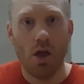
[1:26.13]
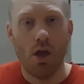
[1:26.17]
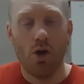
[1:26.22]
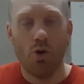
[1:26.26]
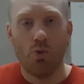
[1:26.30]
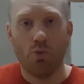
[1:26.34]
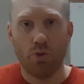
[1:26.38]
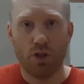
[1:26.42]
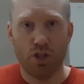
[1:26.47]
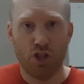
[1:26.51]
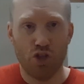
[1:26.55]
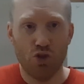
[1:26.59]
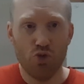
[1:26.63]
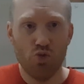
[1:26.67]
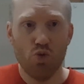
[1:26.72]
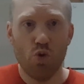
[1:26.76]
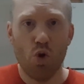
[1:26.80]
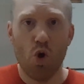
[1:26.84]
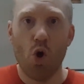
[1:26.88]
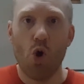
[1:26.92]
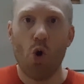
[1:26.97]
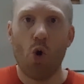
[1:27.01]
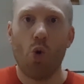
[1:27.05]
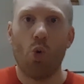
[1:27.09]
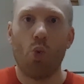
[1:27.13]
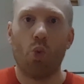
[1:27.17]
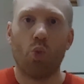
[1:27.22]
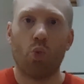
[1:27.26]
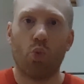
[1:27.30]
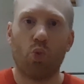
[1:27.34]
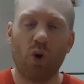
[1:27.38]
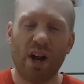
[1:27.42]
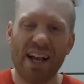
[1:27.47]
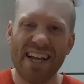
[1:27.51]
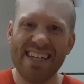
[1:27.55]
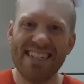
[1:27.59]
when you
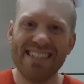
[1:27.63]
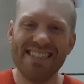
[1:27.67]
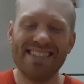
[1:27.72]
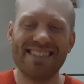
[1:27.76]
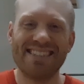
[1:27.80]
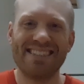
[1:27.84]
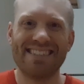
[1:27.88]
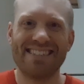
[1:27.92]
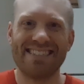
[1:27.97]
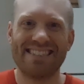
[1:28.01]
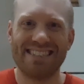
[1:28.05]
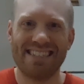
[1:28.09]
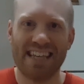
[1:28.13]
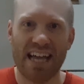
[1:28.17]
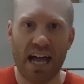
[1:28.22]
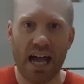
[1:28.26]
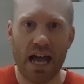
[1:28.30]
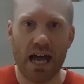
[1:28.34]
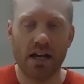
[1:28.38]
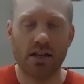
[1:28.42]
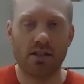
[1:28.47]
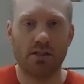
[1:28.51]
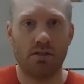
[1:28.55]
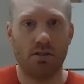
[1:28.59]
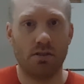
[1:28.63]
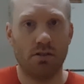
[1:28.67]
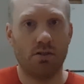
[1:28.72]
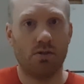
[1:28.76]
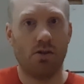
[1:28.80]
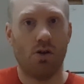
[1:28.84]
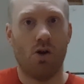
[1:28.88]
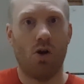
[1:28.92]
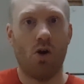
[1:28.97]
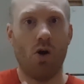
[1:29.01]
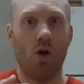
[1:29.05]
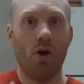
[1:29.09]
raise the taxes
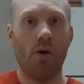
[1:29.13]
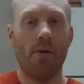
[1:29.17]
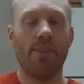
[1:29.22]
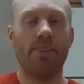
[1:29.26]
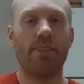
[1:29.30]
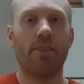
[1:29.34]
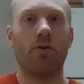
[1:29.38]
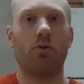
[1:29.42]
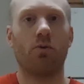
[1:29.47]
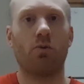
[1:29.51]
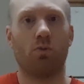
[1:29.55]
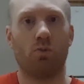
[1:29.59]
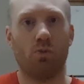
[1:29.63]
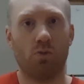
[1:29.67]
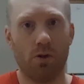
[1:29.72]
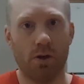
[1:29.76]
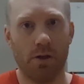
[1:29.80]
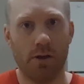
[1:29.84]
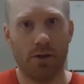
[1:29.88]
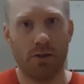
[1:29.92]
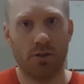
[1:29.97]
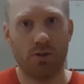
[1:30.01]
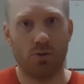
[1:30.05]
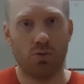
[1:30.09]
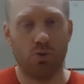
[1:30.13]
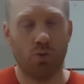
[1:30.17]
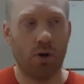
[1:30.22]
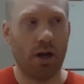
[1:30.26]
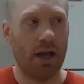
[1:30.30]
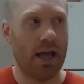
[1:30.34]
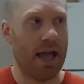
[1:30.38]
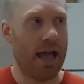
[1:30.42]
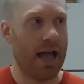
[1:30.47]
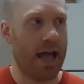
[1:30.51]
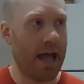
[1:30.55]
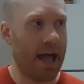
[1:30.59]
on the rich, what
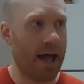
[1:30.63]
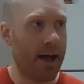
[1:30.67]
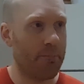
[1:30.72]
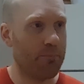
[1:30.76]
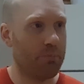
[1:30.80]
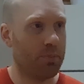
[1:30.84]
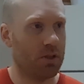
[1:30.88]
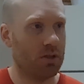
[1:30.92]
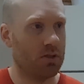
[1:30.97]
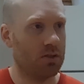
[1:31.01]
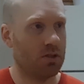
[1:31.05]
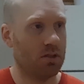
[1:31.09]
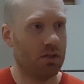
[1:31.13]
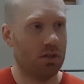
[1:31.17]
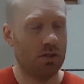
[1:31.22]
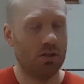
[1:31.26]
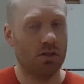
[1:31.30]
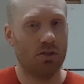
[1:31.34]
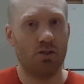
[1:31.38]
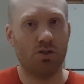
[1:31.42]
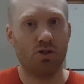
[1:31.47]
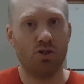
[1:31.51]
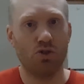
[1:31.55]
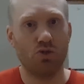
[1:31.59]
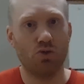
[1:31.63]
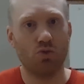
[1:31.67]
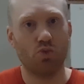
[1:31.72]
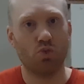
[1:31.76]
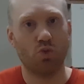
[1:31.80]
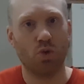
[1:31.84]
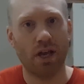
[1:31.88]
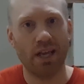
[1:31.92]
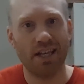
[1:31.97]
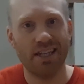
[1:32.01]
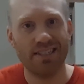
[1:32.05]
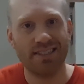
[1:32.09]
happens is you're
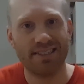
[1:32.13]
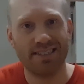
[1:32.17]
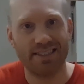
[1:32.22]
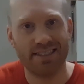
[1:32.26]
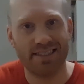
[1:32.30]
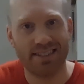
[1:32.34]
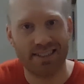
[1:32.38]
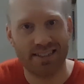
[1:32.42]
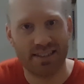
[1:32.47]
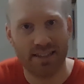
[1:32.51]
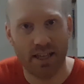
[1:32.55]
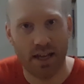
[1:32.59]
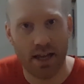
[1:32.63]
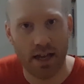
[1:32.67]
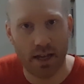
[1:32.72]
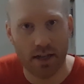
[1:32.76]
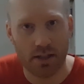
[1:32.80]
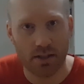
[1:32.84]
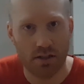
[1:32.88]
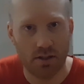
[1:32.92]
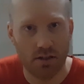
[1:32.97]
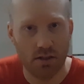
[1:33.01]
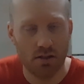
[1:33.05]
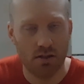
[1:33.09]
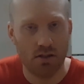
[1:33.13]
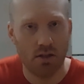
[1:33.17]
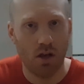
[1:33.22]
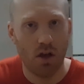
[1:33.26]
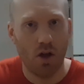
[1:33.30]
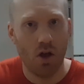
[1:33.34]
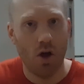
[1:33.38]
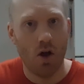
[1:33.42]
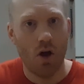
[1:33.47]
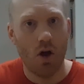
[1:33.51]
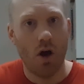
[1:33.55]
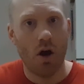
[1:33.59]
raising the taxes
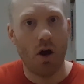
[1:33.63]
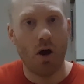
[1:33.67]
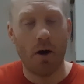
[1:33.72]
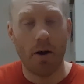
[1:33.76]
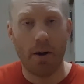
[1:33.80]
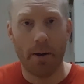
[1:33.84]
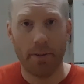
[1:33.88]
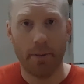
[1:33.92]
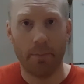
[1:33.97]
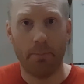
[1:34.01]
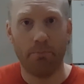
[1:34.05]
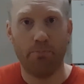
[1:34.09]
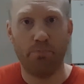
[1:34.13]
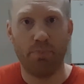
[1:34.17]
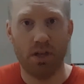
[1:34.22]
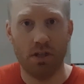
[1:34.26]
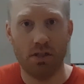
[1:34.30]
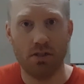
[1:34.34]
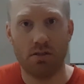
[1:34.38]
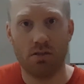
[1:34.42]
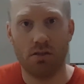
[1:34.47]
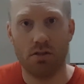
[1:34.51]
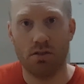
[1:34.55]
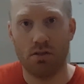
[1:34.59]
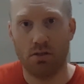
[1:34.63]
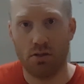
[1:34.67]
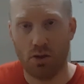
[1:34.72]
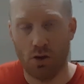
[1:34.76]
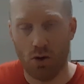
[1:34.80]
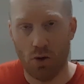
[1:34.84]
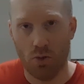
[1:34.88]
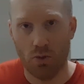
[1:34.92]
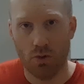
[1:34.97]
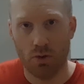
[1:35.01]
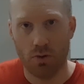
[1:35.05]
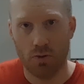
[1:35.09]
on business
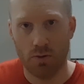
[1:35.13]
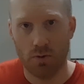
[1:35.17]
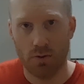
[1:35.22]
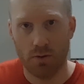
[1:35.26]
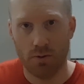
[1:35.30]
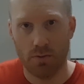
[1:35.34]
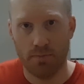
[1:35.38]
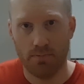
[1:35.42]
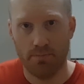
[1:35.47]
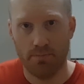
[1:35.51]
owners.